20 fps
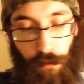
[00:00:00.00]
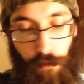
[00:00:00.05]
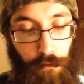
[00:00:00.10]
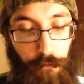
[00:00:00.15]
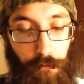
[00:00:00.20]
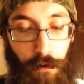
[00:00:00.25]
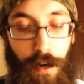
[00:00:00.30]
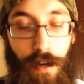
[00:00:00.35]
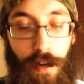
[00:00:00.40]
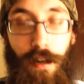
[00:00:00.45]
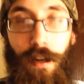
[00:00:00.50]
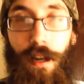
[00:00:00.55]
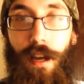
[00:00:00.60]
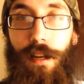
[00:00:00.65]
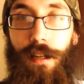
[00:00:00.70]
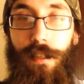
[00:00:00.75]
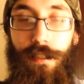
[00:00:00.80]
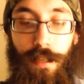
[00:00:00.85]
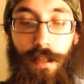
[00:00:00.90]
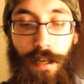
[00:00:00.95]
The rating
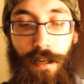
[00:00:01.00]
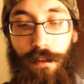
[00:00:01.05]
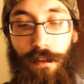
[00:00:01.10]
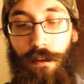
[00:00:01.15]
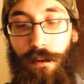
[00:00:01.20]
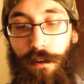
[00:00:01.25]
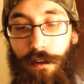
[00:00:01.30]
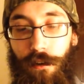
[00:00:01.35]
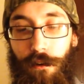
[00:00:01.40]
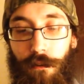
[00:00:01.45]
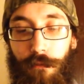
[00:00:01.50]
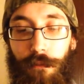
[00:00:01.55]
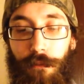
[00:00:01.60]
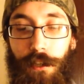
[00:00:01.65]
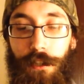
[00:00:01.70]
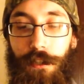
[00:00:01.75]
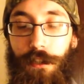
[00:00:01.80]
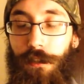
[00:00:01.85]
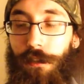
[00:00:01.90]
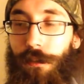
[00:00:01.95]
out of 10 on
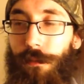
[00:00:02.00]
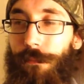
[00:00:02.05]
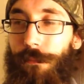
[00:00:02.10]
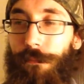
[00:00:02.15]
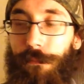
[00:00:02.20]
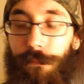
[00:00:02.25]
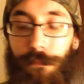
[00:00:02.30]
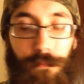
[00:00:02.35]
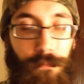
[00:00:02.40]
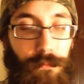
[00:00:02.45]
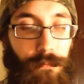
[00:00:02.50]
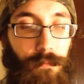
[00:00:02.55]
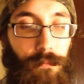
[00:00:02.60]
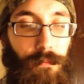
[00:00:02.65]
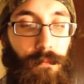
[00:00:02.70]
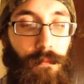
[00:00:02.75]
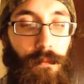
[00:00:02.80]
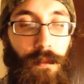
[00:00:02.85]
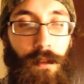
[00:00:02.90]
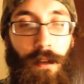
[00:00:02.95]
original,
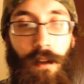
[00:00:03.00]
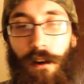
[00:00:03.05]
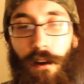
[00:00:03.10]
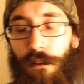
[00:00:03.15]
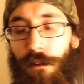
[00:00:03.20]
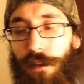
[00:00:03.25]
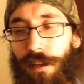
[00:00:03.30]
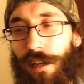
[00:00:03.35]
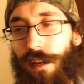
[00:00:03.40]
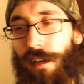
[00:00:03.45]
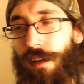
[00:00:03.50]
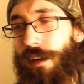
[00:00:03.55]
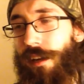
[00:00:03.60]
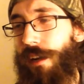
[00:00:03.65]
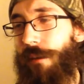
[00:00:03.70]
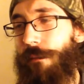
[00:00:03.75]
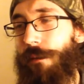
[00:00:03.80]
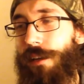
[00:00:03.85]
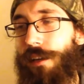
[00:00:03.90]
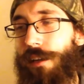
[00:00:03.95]
okay, I'm